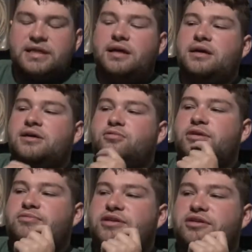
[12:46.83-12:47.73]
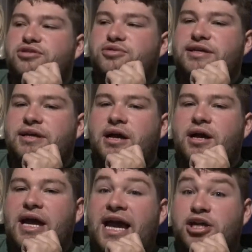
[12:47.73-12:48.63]
uh, when we are doing
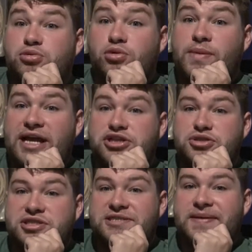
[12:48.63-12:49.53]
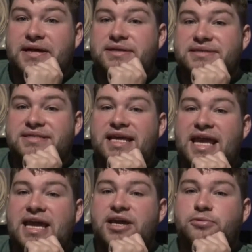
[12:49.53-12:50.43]
uh, actual magical spells
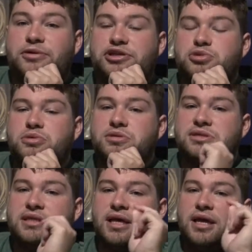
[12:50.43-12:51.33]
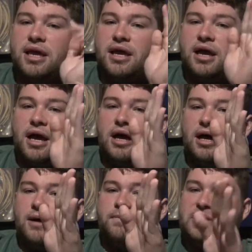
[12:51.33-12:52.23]
and rituals.
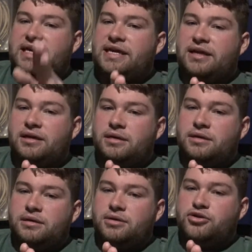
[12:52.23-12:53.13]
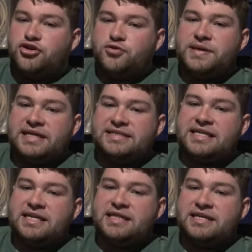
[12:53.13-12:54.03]
Uh, being newbies
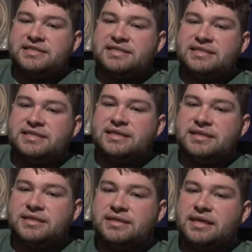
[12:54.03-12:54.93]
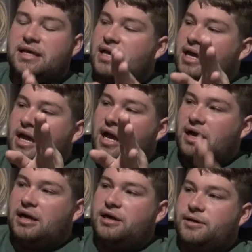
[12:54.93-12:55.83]
in this,
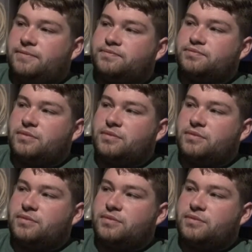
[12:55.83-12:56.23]
um,